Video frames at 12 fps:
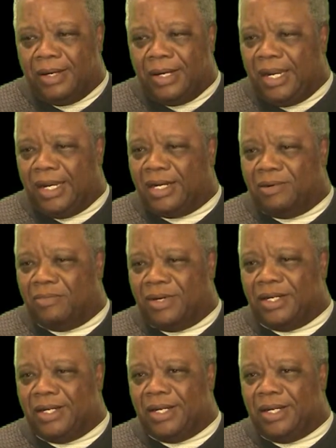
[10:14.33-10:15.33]
And then
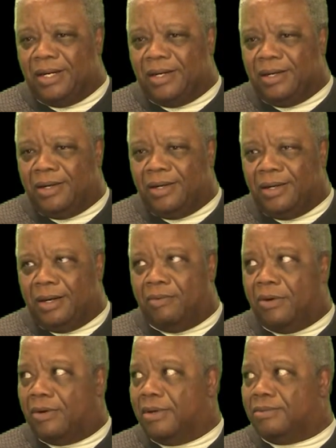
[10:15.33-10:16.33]
one day, I
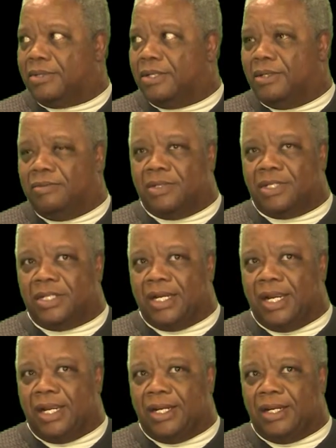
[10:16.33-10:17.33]
woke up, sun was
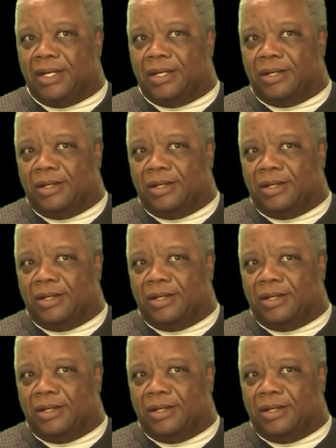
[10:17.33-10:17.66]
shining, and